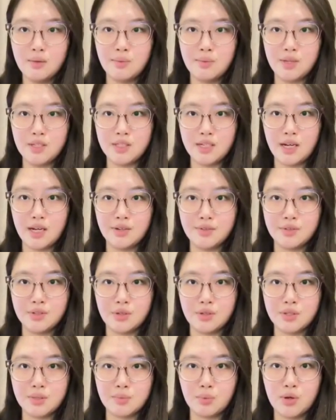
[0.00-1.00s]
Based on
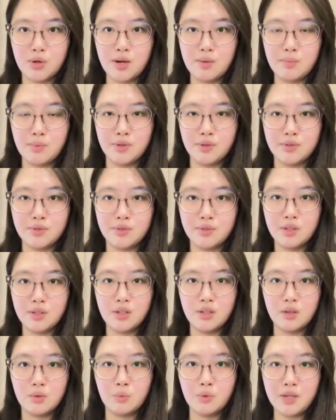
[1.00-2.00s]
this problem,
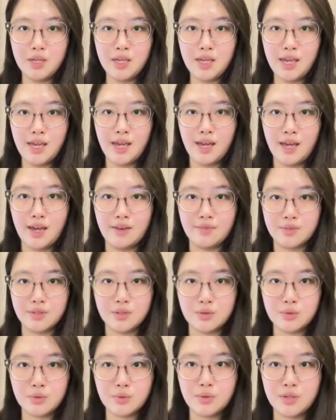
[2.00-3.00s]
we have the
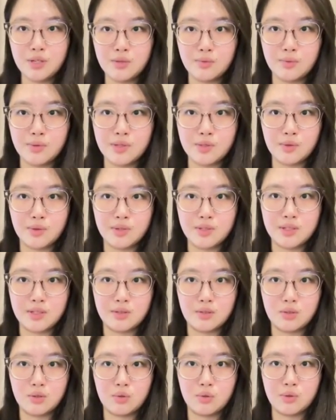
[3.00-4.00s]
three reasons
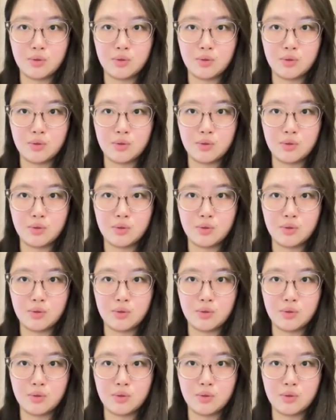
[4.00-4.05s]
to